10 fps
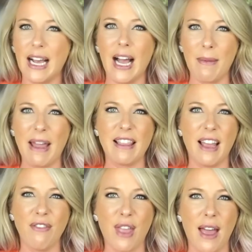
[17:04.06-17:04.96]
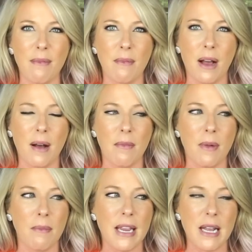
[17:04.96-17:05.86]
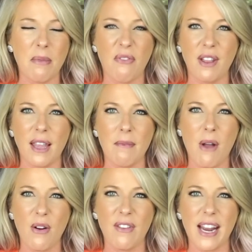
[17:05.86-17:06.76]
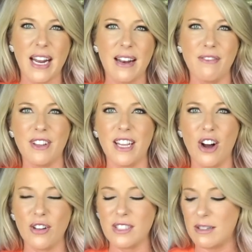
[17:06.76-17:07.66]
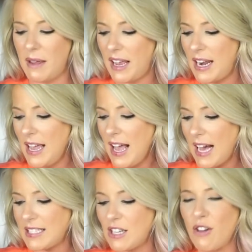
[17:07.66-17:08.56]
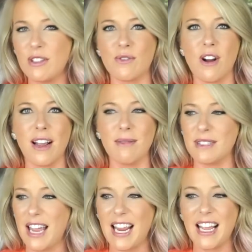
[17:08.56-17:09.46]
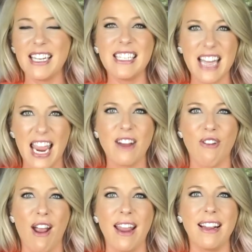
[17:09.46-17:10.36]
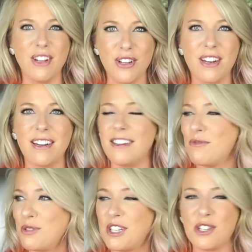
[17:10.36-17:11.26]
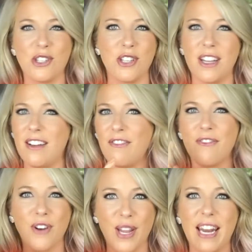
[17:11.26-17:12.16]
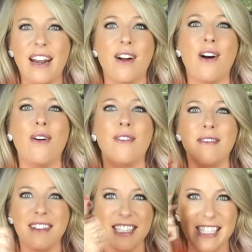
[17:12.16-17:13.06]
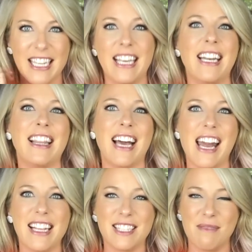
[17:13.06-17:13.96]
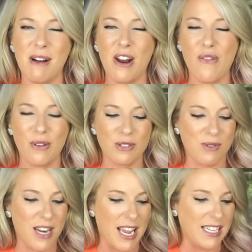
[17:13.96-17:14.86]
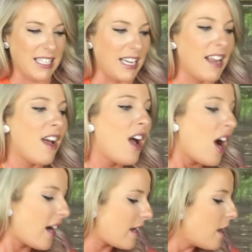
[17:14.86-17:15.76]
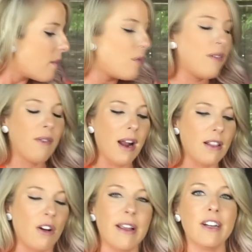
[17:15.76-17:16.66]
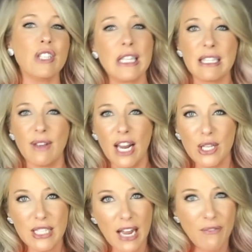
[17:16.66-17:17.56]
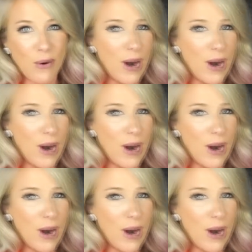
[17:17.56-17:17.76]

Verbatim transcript: time. I had left that meetup feeling motivated and feeling awesome, and I saw this rock and was like, dang right. Coulda, woulda, shoulda, forget it all, did. That is the motto for 2018. All right, moving right along here. So this video is not